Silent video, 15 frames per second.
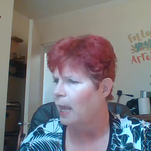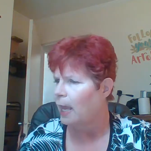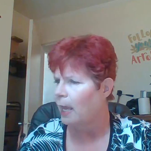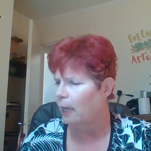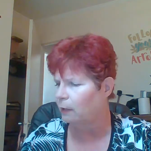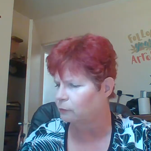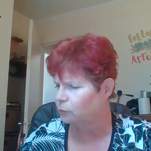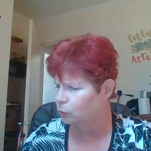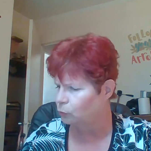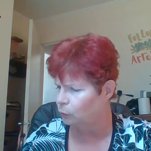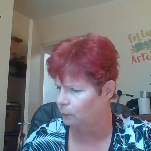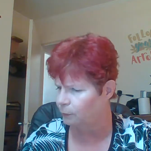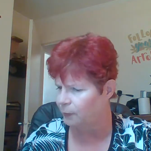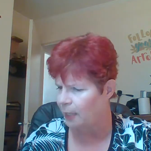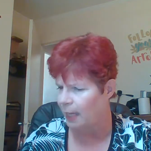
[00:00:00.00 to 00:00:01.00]
how to
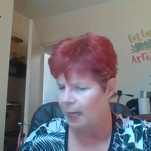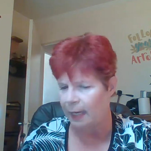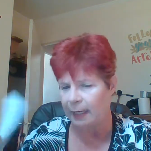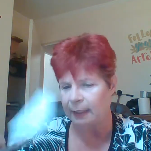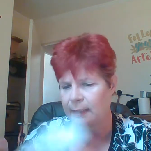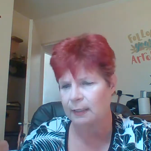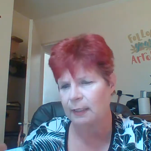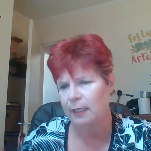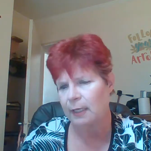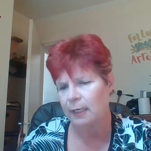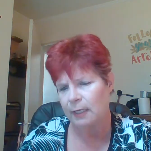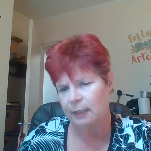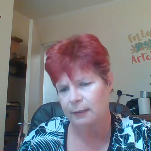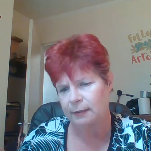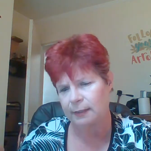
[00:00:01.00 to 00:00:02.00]
apply
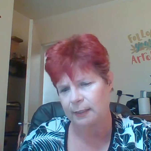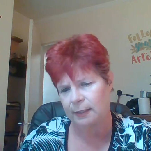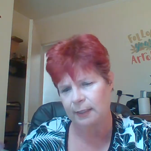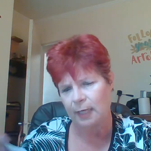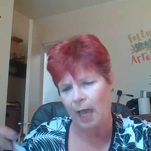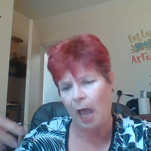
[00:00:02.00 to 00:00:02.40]
the